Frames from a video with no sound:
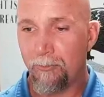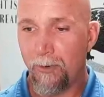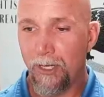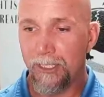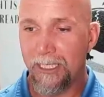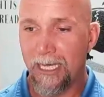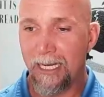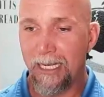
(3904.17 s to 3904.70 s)

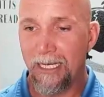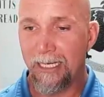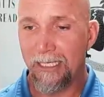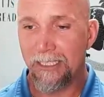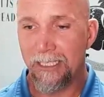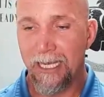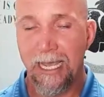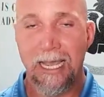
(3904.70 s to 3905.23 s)
Montana 80.
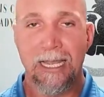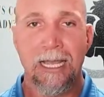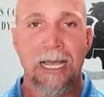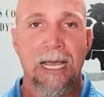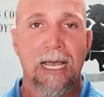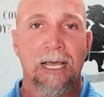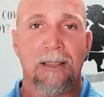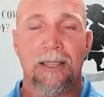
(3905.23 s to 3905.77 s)
Say, hey,
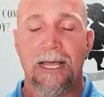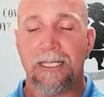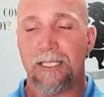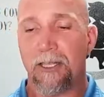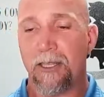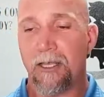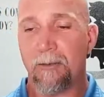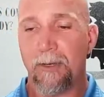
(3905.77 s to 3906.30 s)
that's
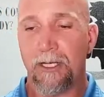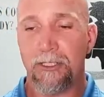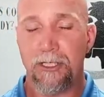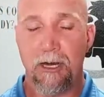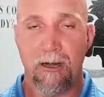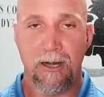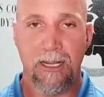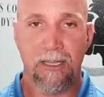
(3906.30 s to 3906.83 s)
the thing about
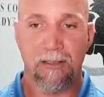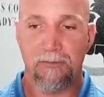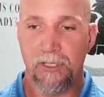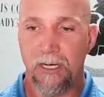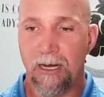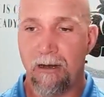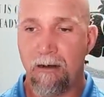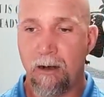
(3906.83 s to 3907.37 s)
Jared. He lives in
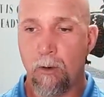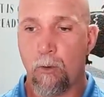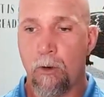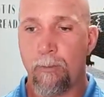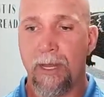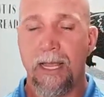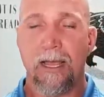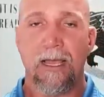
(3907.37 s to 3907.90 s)
an area
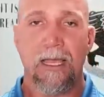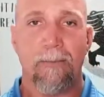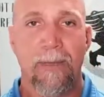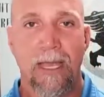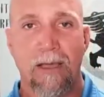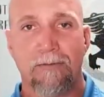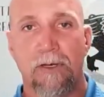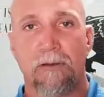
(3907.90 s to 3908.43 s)
where he may
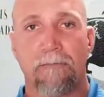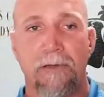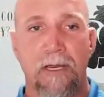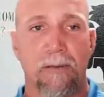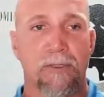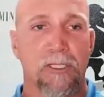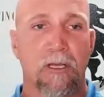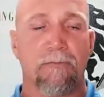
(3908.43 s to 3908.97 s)
have to defend
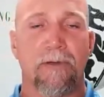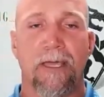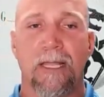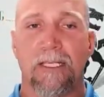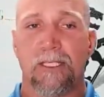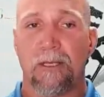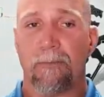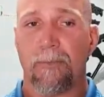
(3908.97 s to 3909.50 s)
himself
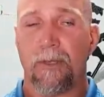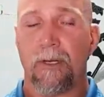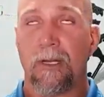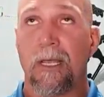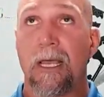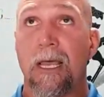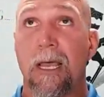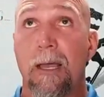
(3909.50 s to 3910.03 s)
against something
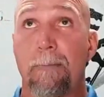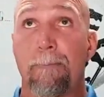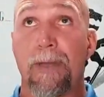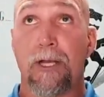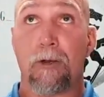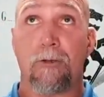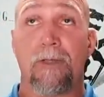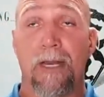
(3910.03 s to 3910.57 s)

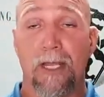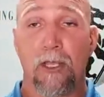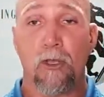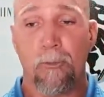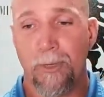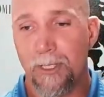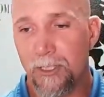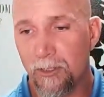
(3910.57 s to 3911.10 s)
bigger than a
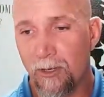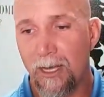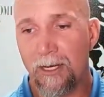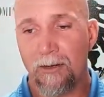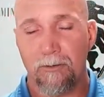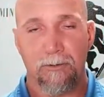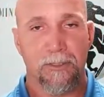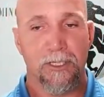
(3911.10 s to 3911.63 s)
human. So I
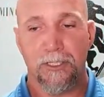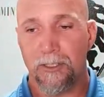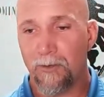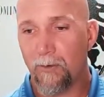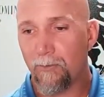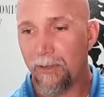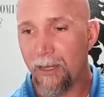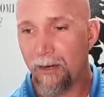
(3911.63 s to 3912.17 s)
don't
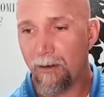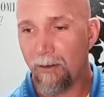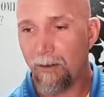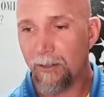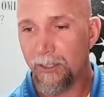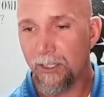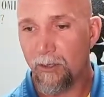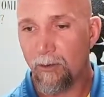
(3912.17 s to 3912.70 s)
disagree with that at all.
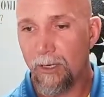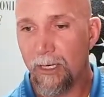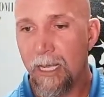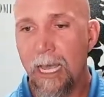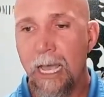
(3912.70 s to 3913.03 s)
So,